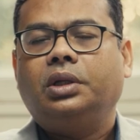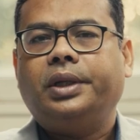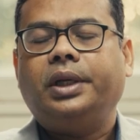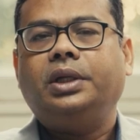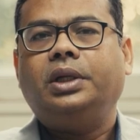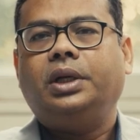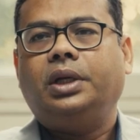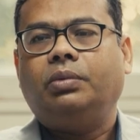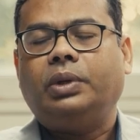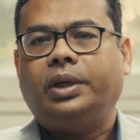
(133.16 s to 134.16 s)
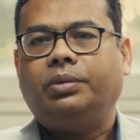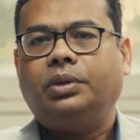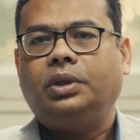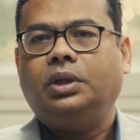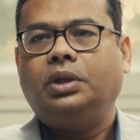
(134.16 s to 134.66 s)
then the kidney
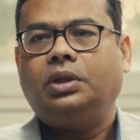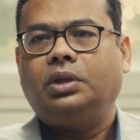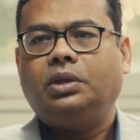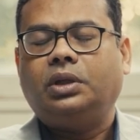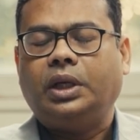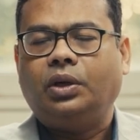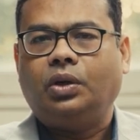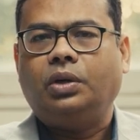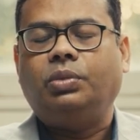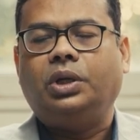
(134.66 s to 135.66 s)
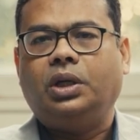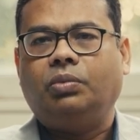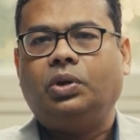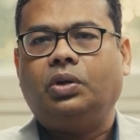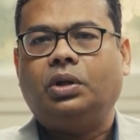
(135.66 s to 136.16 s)
biopsy cannot be
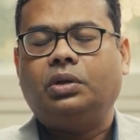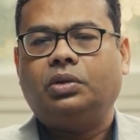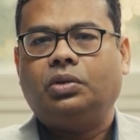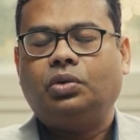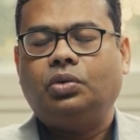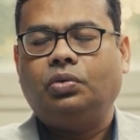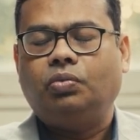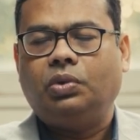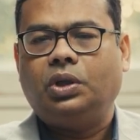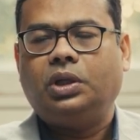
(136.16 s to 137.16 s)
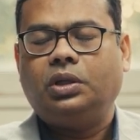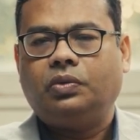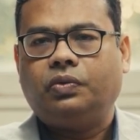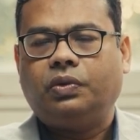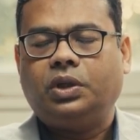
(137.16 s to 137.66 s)
done, because it is
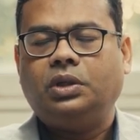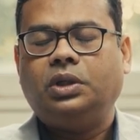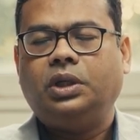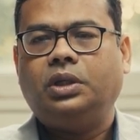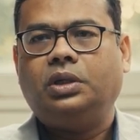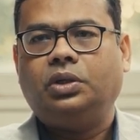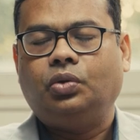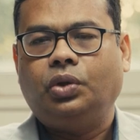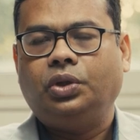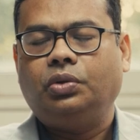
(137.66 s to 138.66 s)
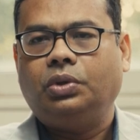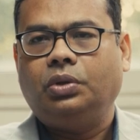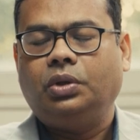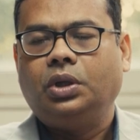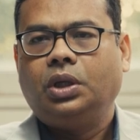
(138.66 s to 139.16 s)
one thing, it is going to
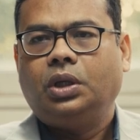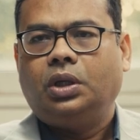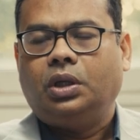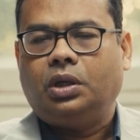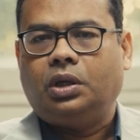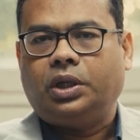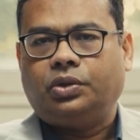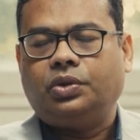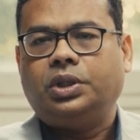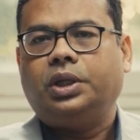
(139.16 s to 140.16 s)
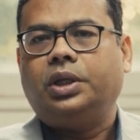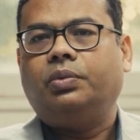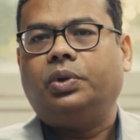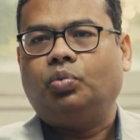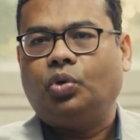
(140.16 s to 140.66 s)
be
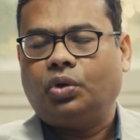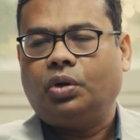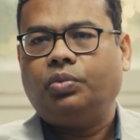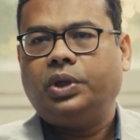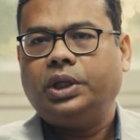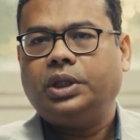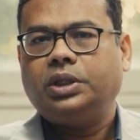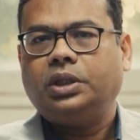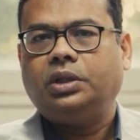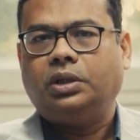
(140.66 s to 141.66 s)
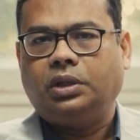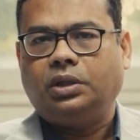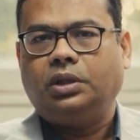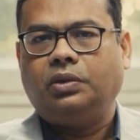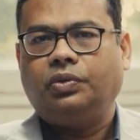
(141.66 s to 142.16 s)
associated with more complication
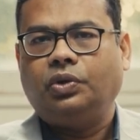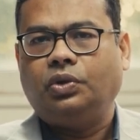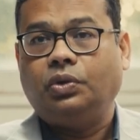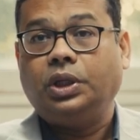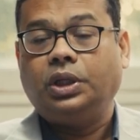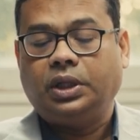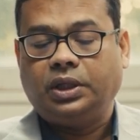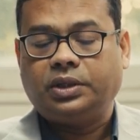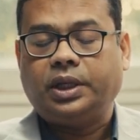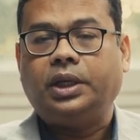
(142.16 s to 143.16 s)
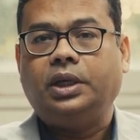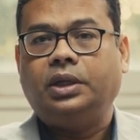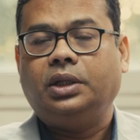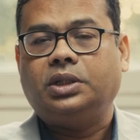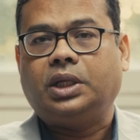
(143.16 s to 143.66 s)
if you do it, and
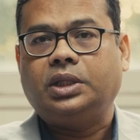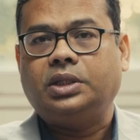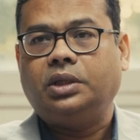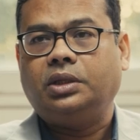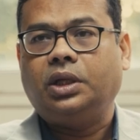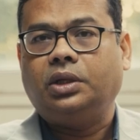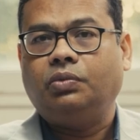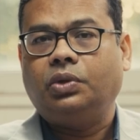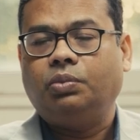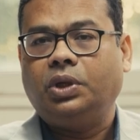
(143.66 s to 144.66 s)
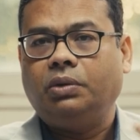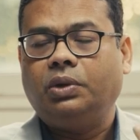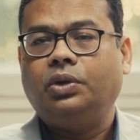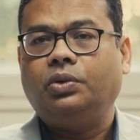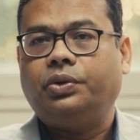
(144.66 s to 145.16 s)
secondly the chances that you would be
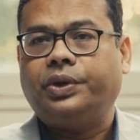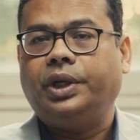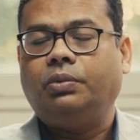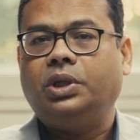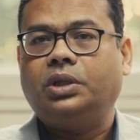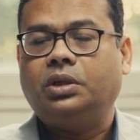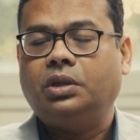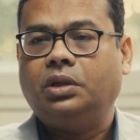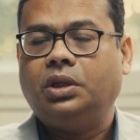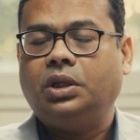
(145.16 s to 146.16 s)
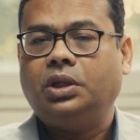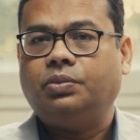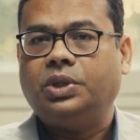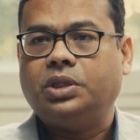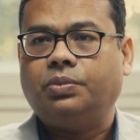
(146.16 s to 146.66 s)
able to treat with the
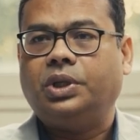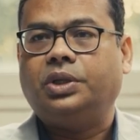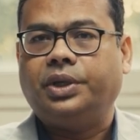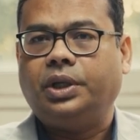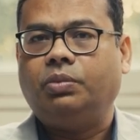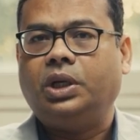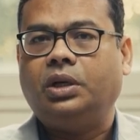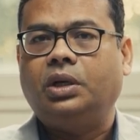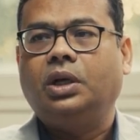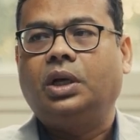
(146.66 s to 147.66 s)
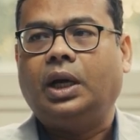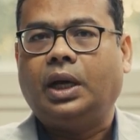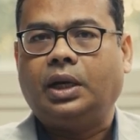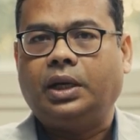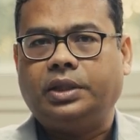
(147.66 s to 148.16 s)
specific treatment
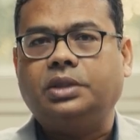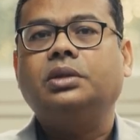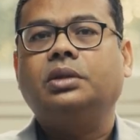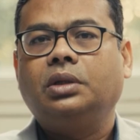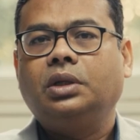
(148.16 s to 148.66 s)
are less.